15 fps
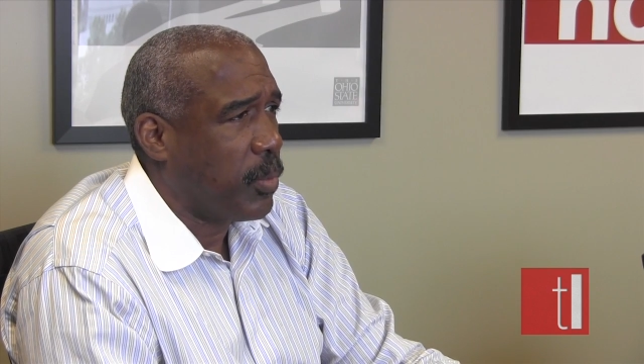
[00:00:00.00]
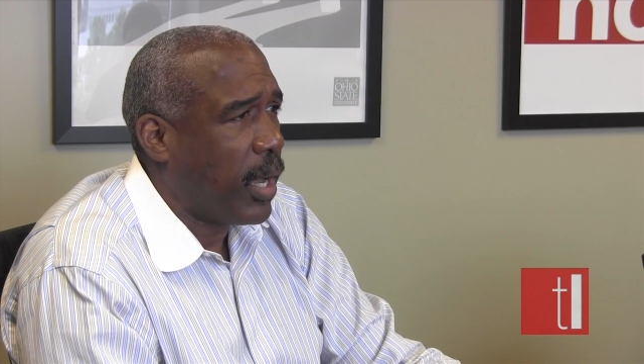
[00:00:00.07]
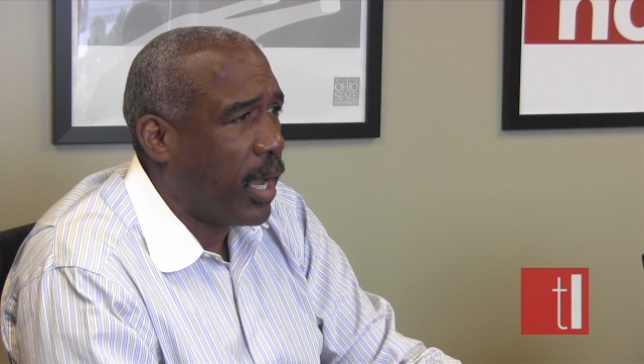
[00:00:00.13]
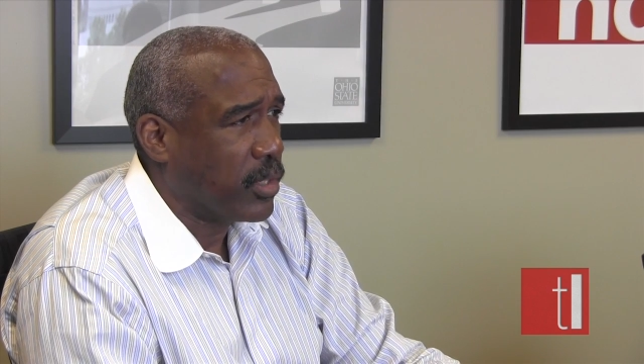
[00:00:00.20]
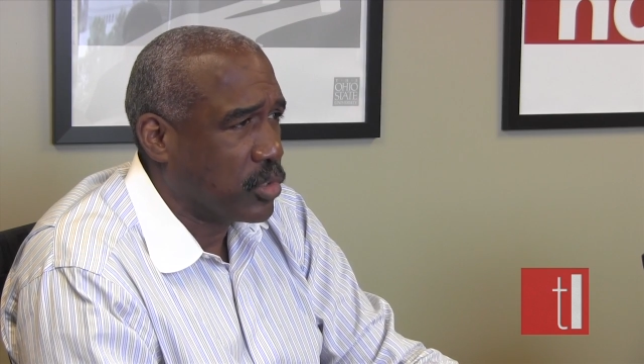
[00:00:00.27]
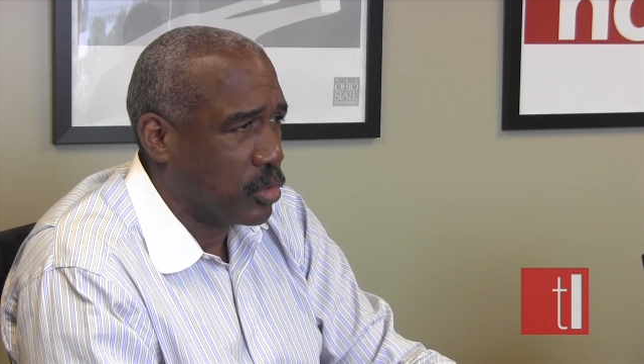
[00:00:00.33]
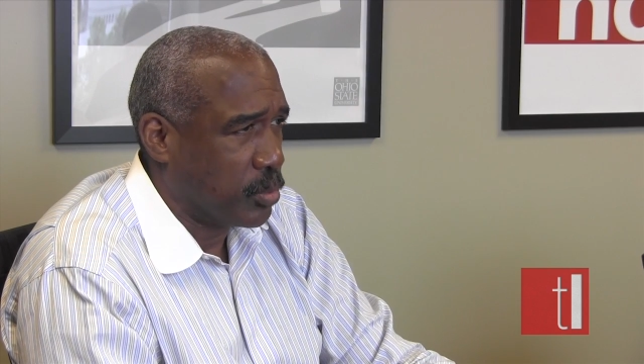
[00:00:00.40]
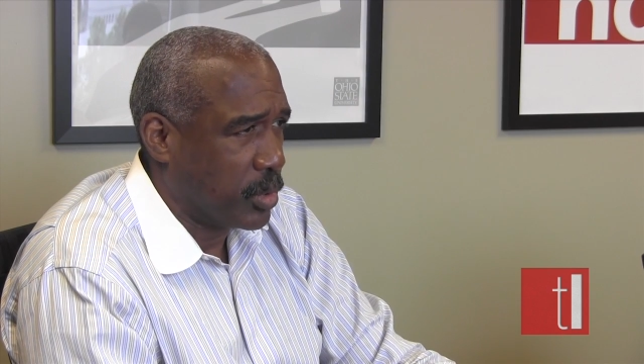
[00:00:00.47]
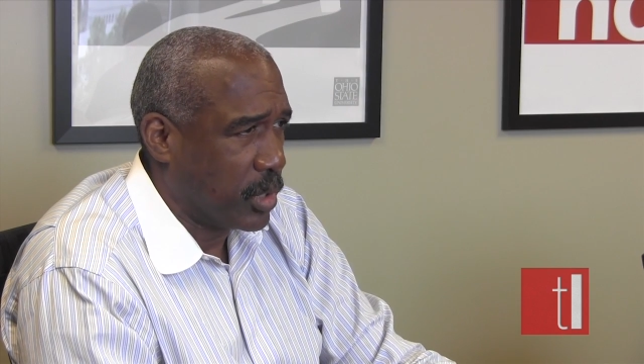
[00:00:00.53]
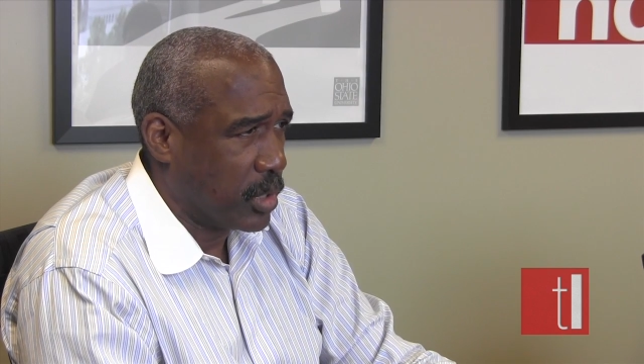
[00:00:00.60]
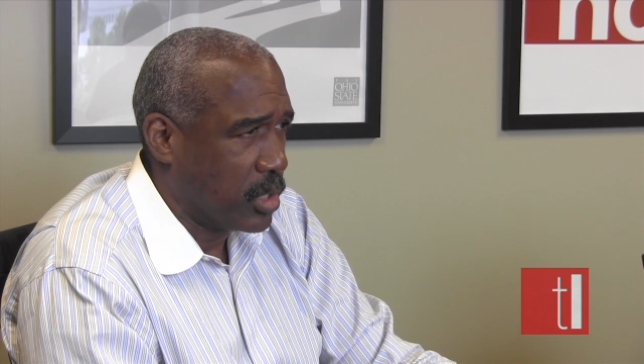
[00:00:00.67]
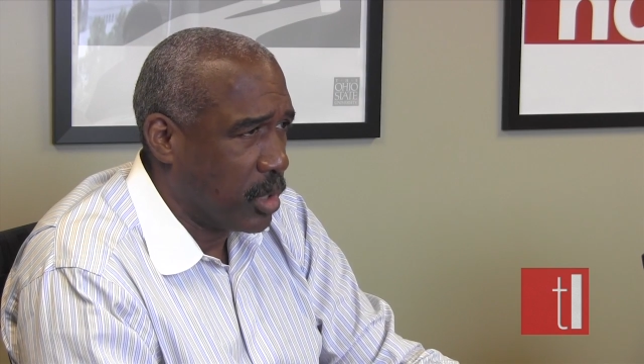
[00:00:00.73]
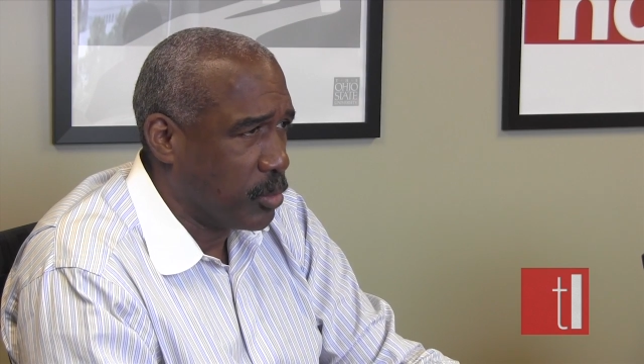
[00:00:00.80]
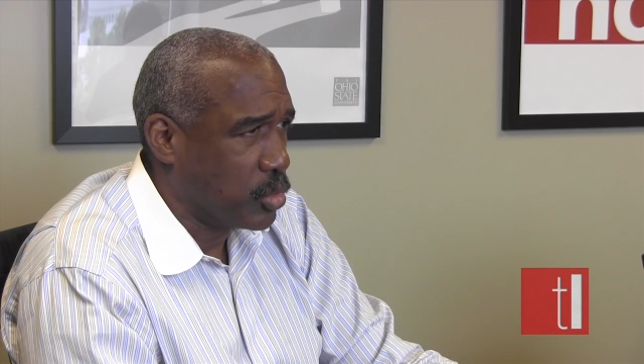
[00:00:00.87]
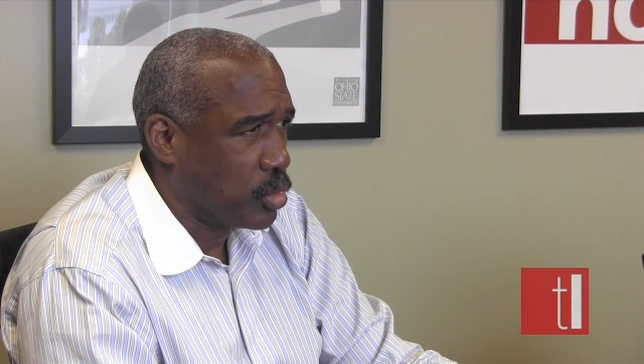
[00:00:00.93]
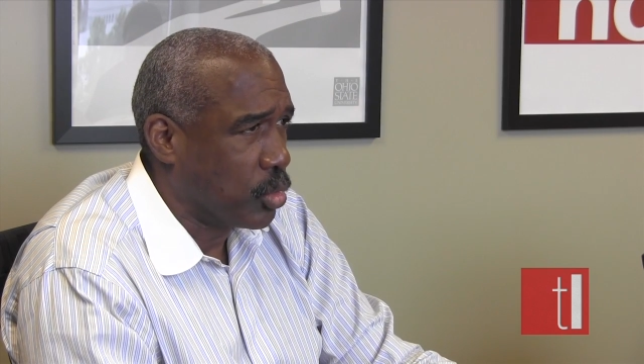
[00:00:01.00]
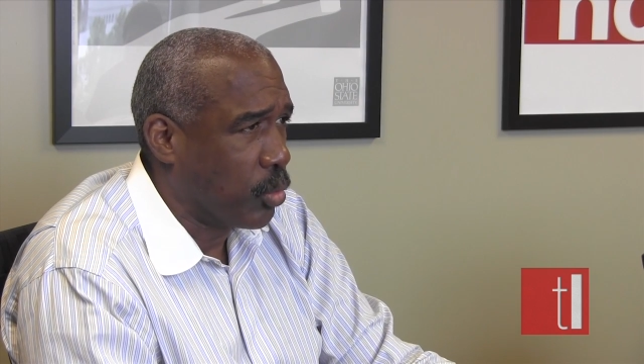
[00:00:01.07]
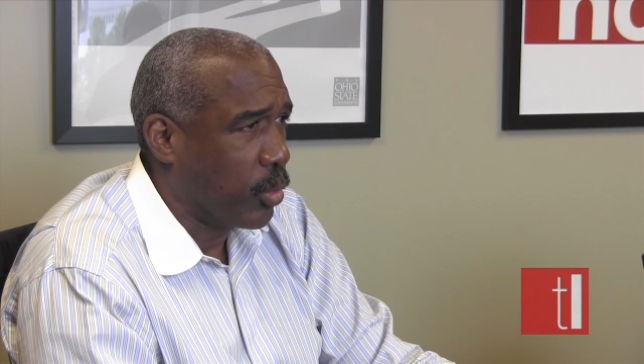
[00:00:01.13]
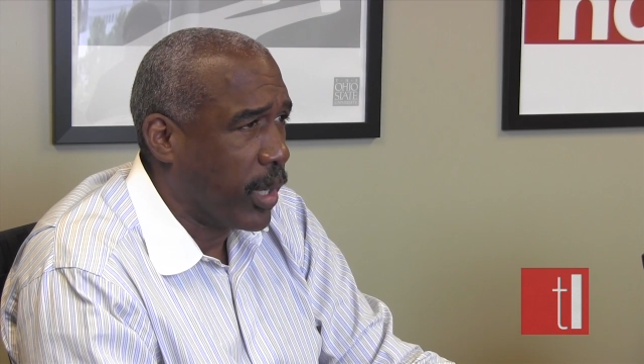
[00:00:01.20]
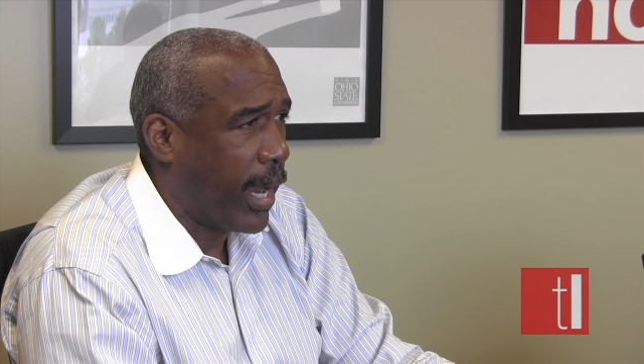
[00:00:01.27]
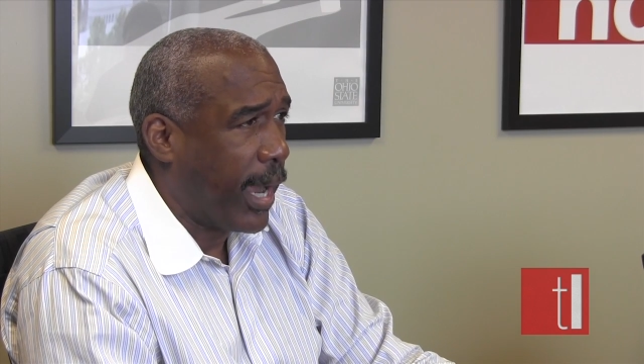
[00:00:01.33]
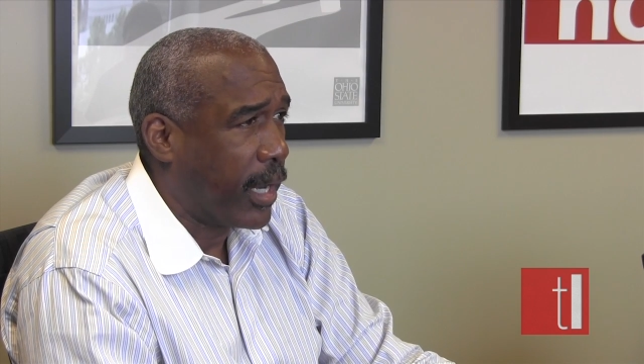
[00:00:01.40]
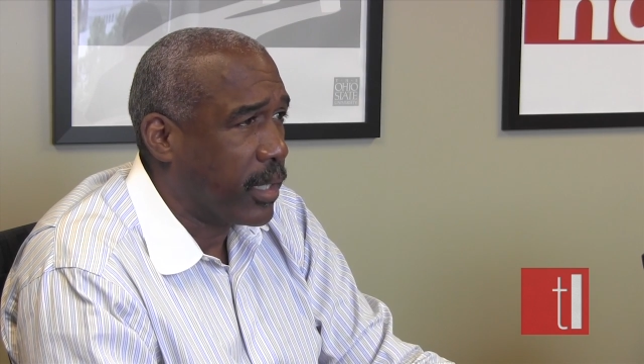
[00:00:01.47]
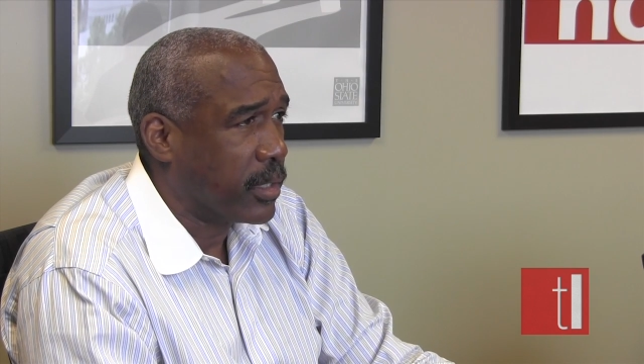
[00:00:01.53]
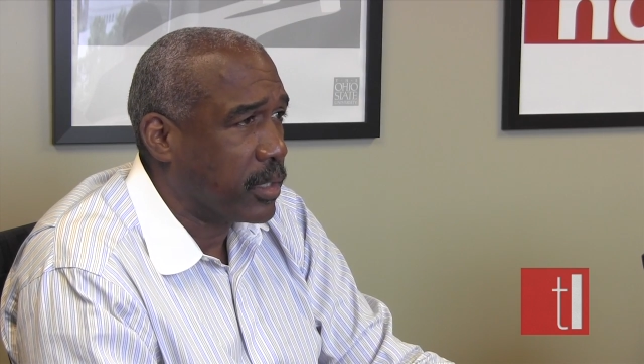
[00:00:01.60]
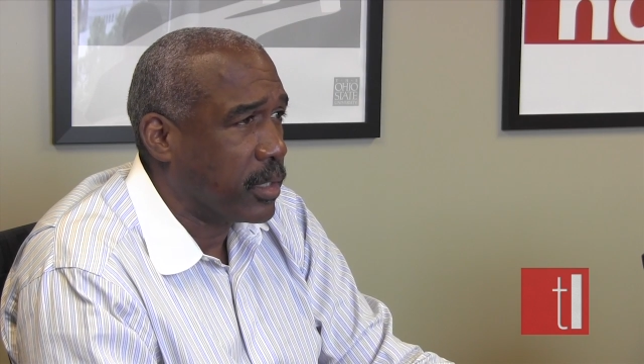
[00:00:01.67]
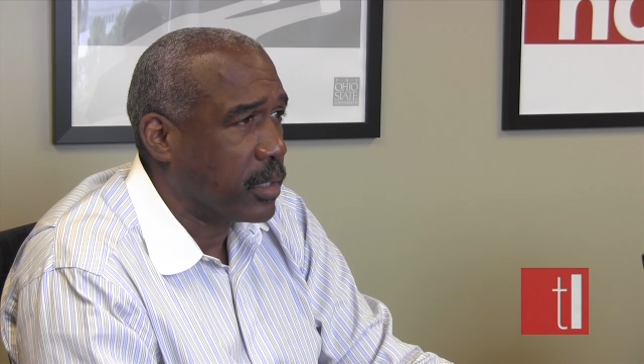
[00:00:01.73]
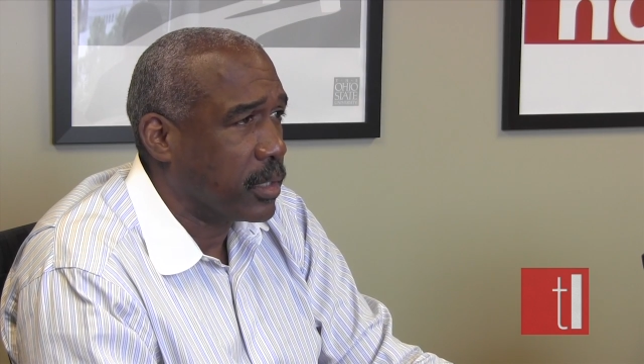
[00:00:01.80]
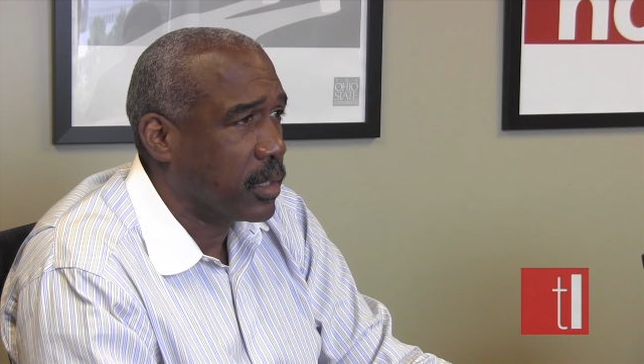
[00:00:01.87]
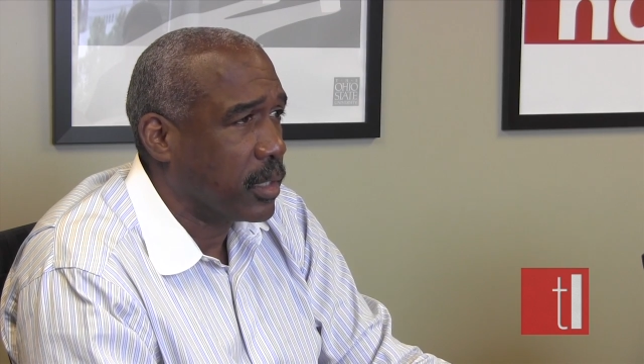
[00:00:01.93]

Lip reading: possibly come to a reality?